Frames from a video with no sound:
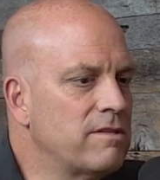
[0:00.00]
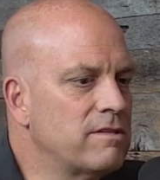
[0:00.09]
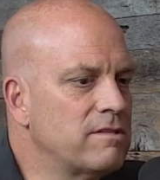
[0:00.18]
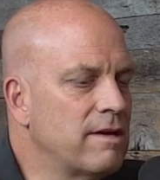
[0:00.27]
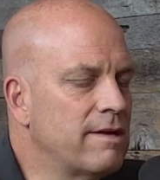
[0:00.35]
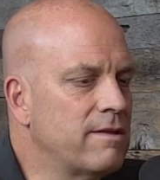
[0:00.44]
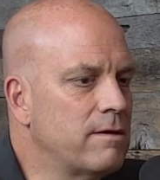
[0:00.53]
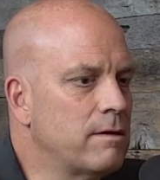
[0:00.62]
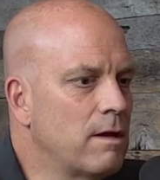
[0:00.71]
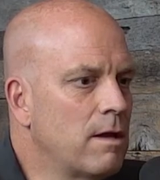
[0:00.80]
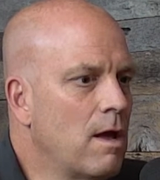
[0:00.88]
say
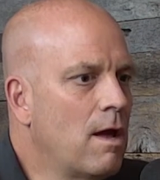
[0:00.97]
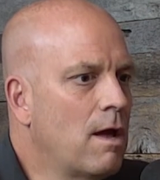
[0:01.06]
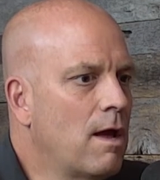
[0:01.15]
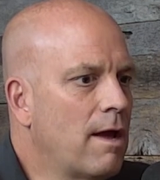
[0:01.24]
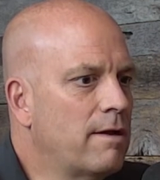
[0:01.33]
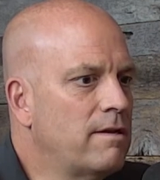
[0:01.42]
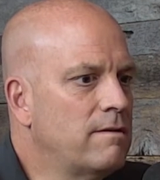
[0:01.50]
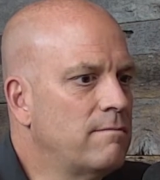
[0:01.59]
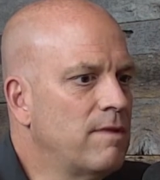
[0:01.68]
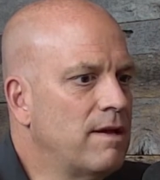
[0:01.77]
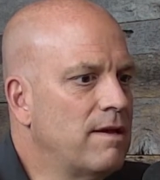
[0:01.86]
that I
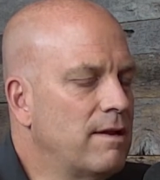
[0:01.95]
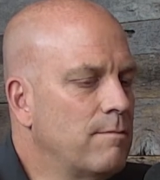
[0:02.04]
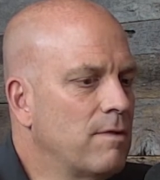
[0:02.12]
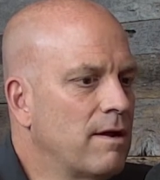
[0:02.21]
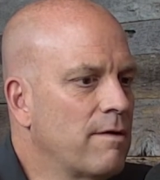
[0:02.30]
didn't make any money.